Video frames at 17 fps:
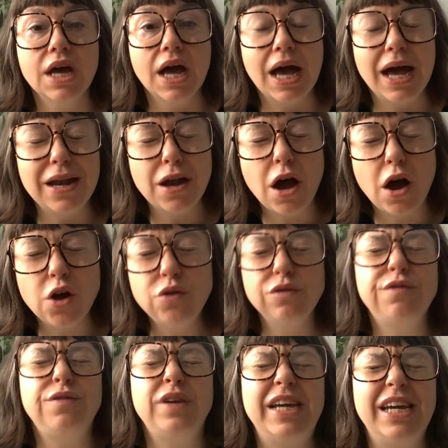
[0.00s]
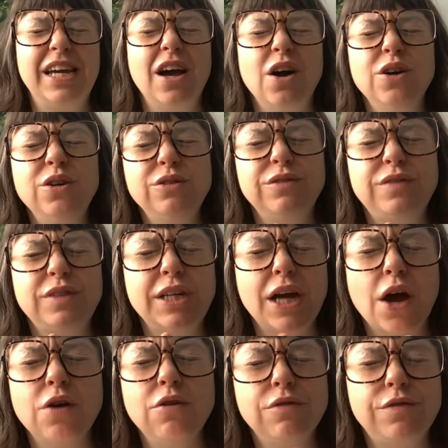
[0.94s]
And hopefully
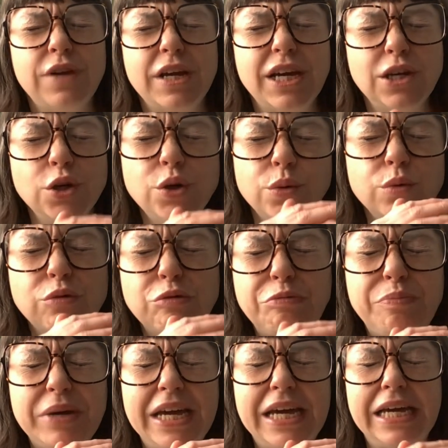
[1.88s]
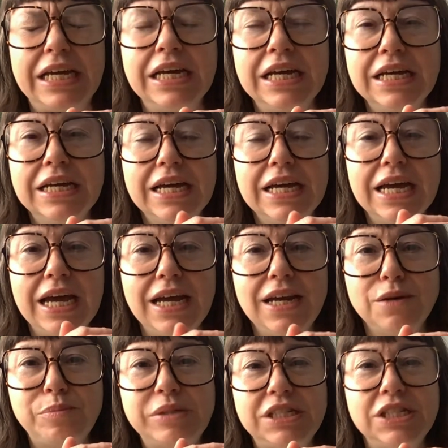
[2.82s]
you will be in
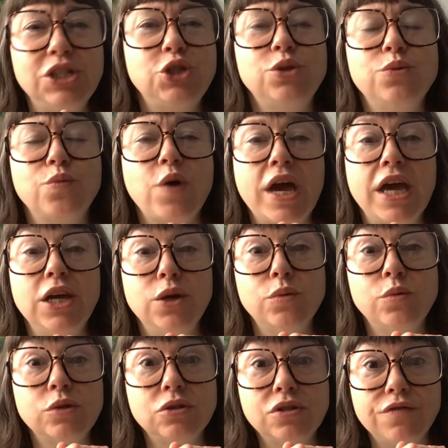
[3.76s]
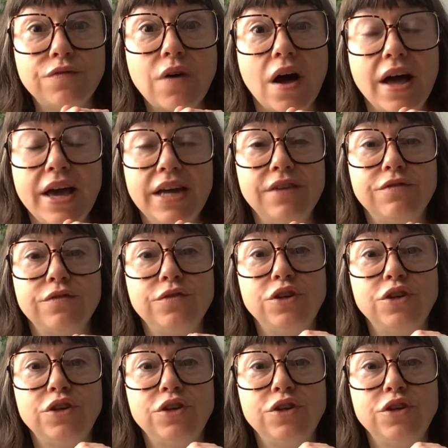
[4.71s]
a position where you will survive.